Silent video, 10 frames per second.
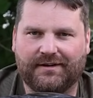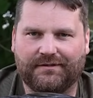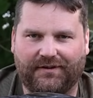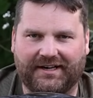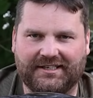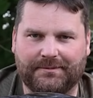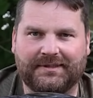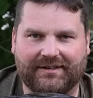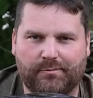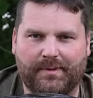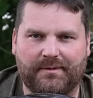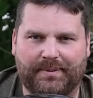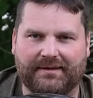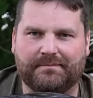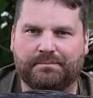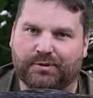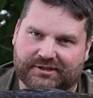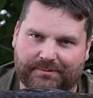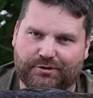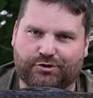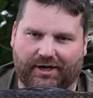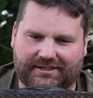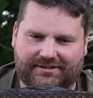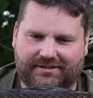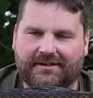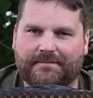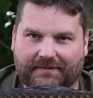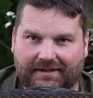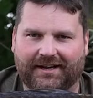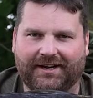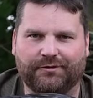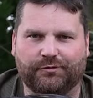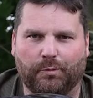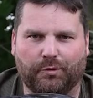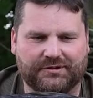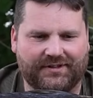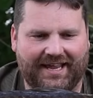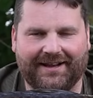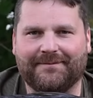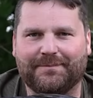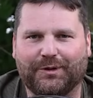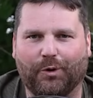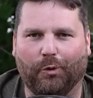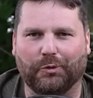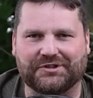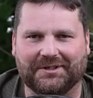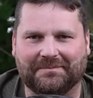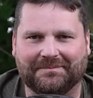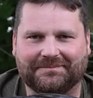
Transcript: Find them, give them a bit of bait, put something you trust, and the rewards are there. Awesome.